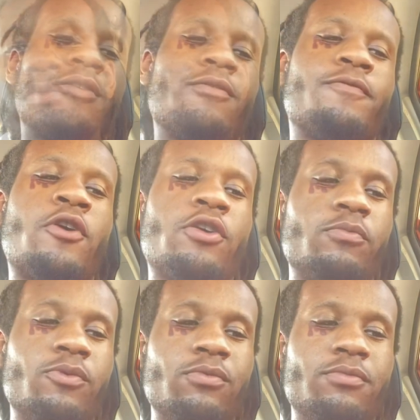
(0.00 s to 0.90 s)

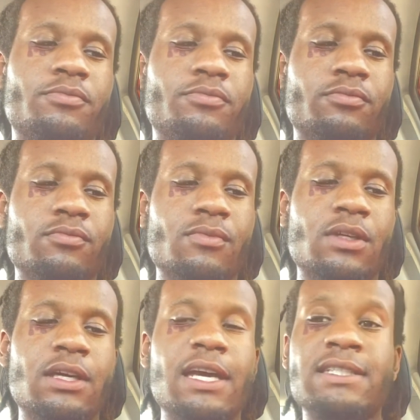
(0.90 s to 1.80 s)
Vulnerable.
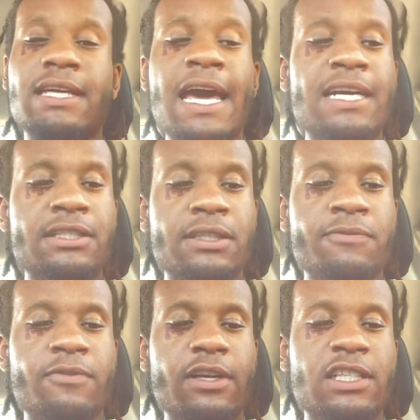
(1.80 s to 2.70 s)
It's an adjective
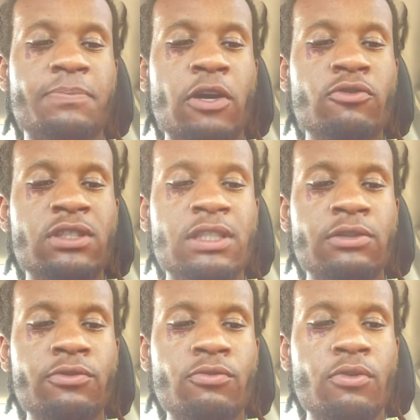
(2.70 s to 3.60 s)
exposed
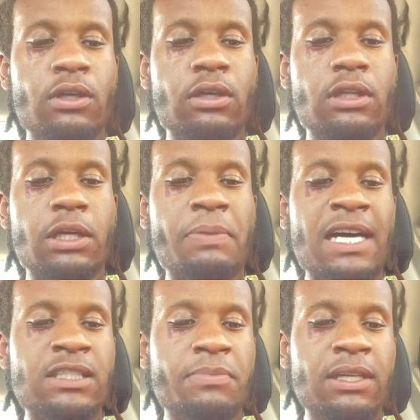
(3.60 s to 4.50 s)
to the
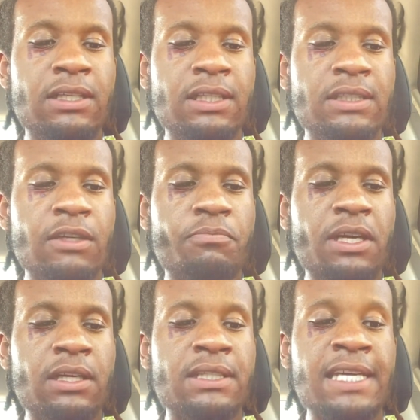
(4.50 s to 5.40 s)
possibilities of
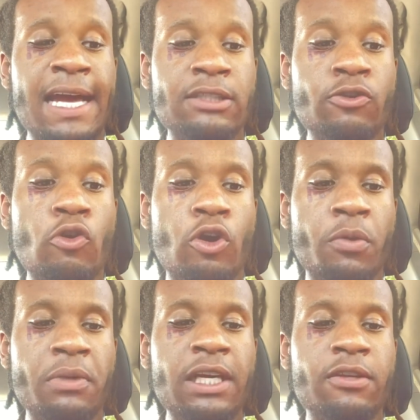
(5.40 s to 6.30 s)
being attacked or harmed
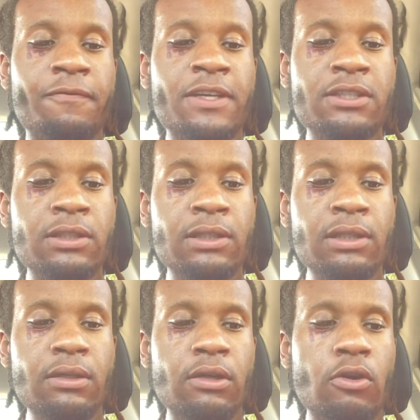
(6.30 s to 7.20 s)
either physically
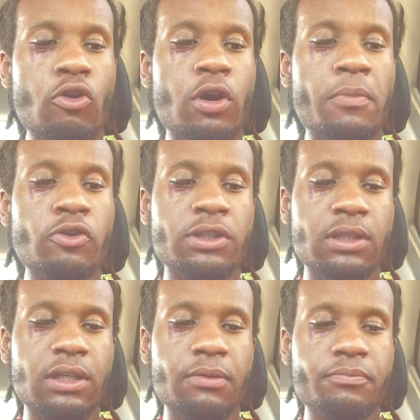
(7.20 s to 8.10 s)
or emotionally.